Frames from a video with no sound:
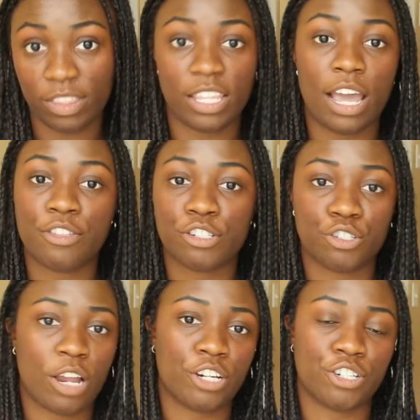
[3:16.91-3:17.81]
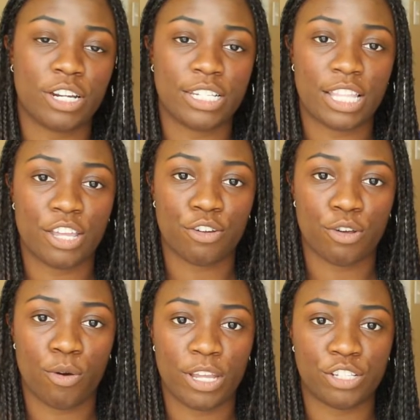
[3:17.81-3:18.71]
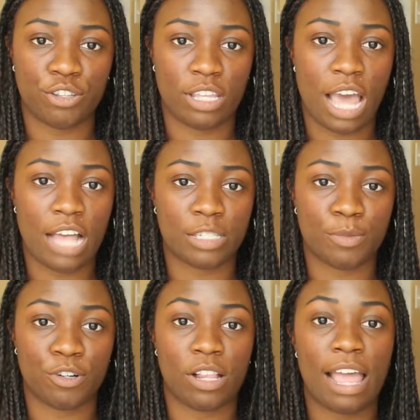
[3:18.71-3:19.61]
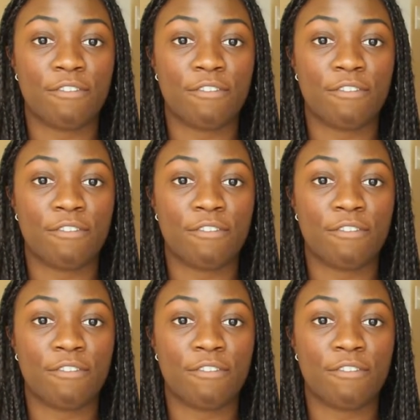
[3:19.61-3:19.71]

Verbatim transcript: The other structure is that you're going to the hospital